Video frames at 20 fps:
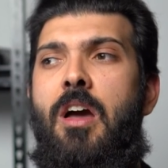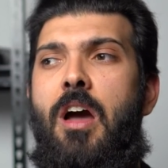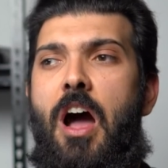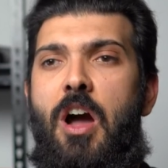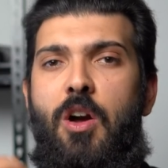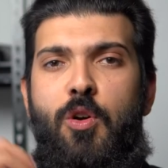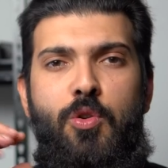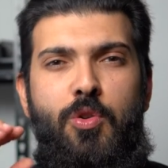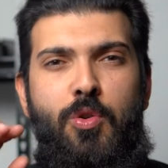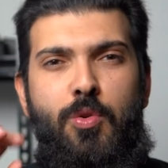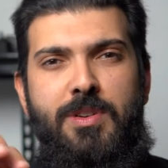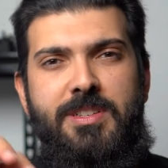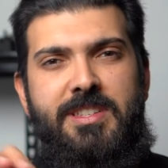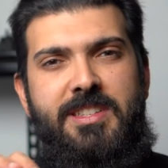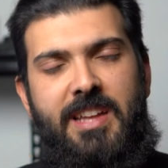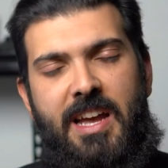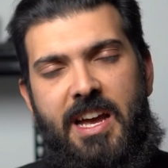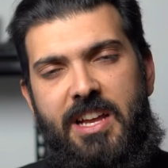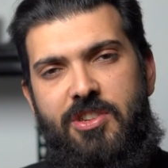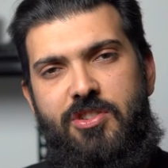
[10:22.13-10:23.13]
I could always
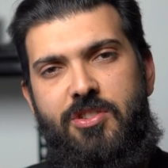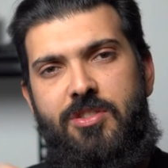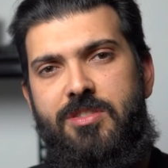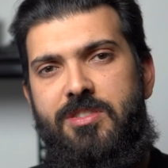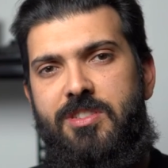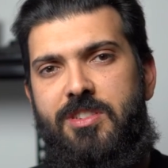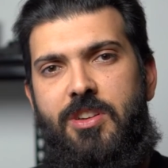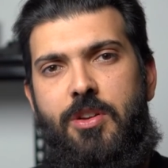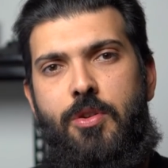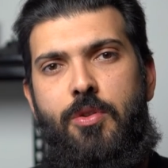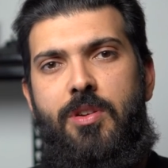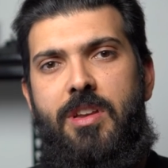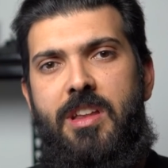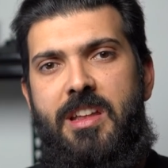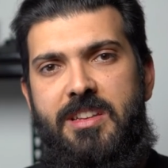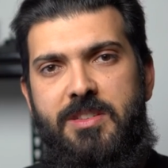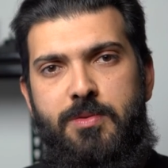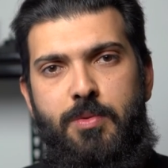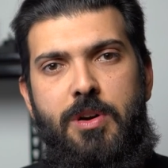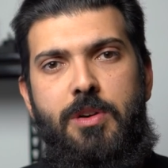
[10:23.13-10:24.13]
touch on security
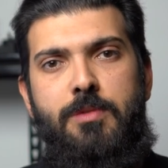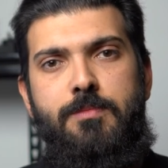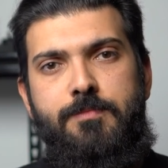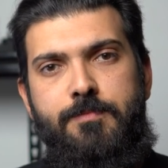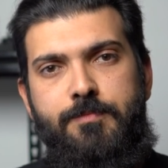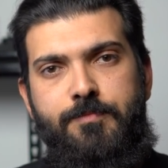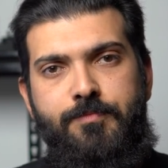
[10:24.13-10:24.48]
as well.